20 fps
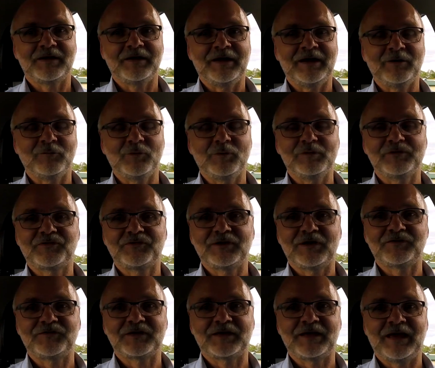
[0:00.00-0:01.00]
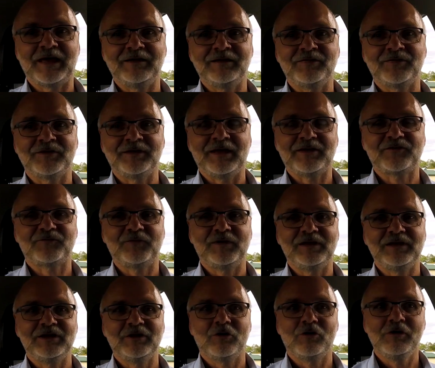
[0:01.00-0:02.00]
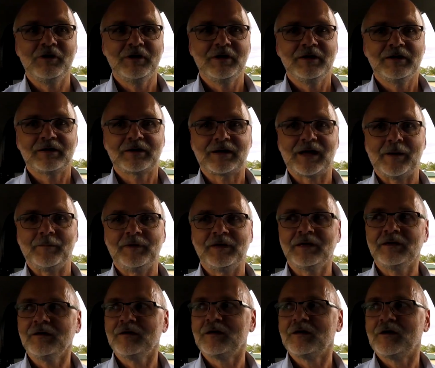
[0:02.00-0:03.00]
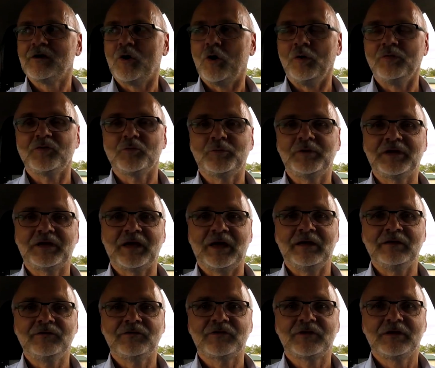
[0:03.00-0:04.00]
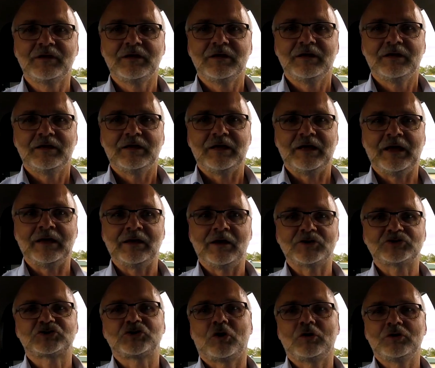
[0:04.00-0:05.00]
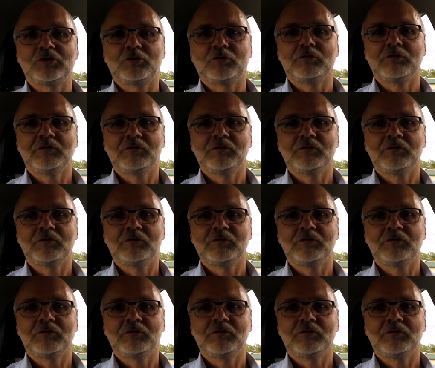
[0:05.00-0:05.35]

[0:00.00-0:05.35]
and we will see us again in the next video coming on the weekend, and I'll show you